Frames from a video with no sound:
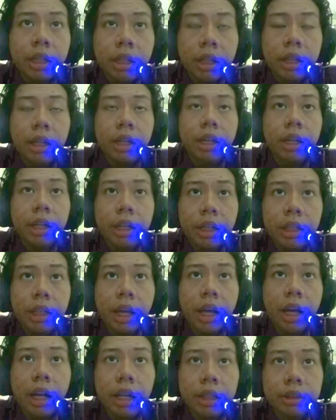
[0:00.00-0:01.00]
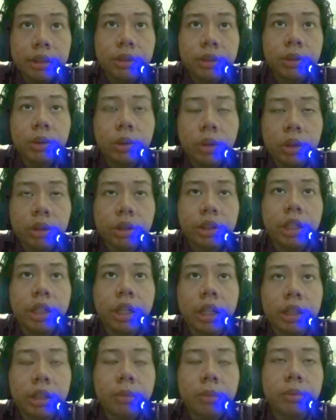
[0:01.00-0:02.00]
it has 2 oxygen
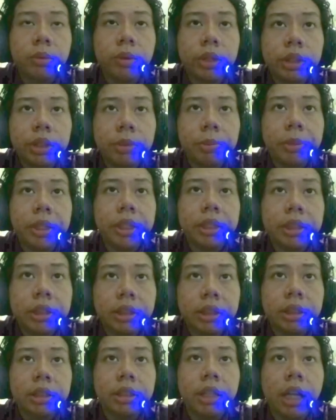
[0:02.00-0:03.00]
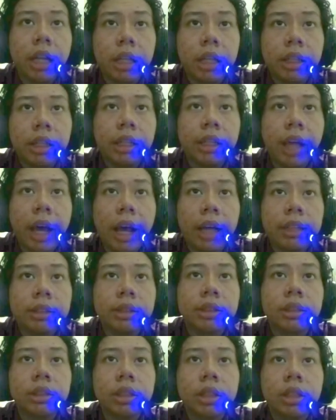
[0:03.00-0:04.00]
atoms, which means that it
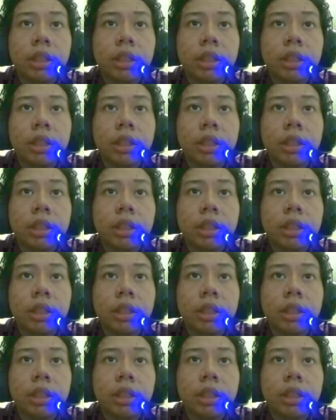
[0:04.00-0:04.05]
has